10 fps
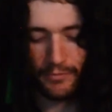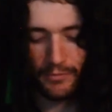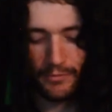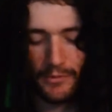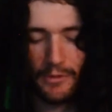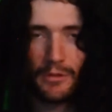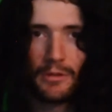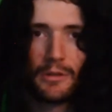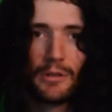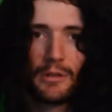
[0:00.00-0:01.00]

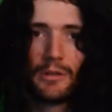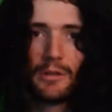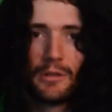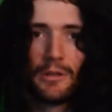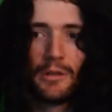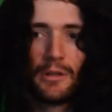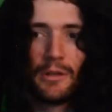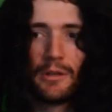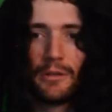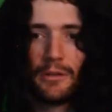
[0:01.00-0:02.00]

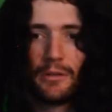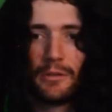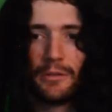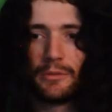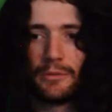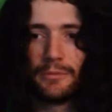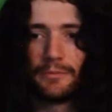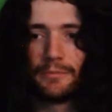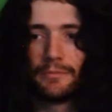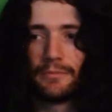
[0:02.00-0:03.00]

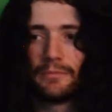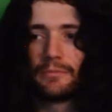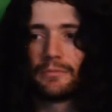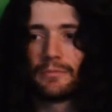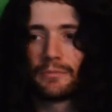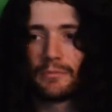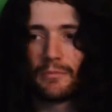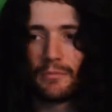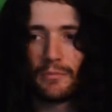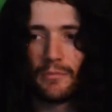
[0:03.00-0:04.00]

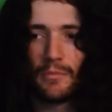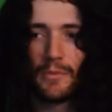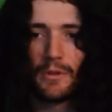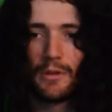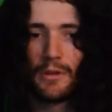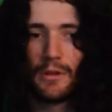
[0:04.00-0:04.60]
(silence)